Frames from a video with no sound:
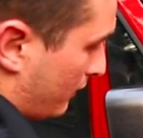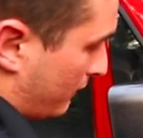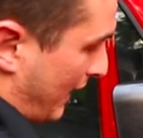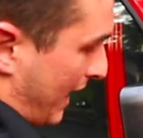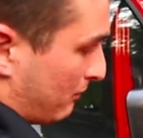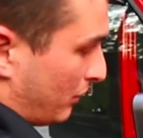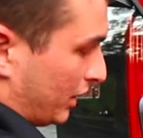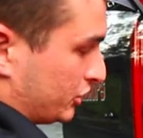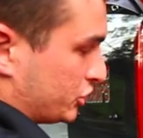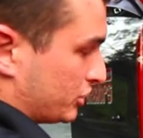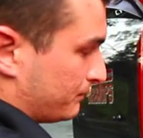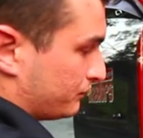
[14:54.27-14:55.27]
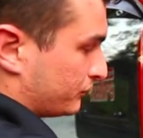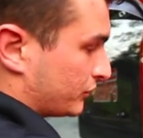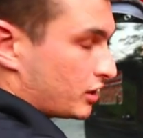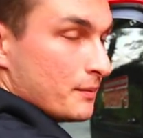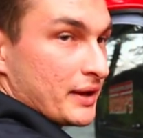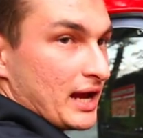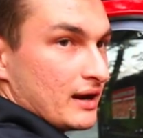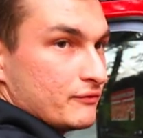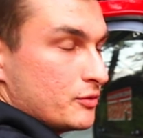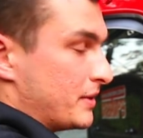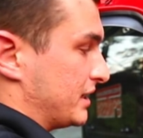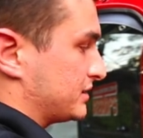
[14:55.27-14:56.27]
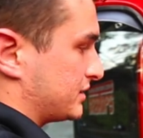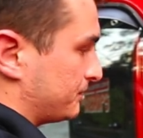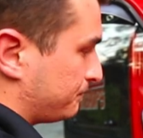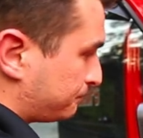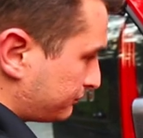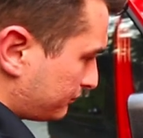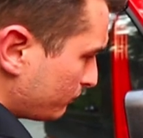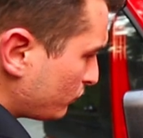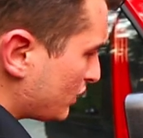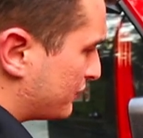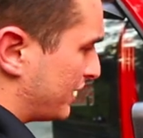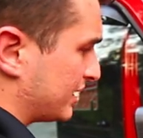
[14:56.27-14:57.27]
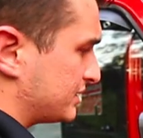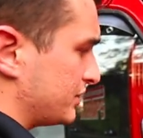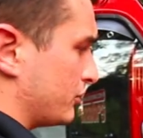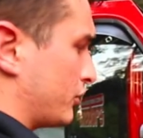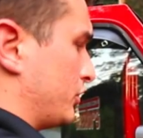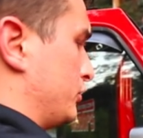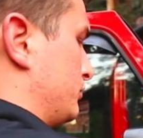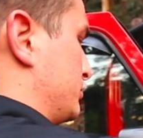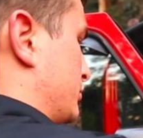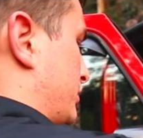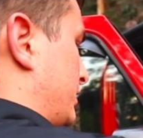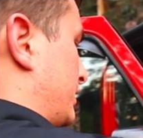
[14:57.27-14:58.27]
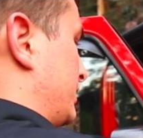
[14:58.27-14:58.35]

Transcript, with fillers: that much coming out of the base. The next thing you're gonna do is you're gonna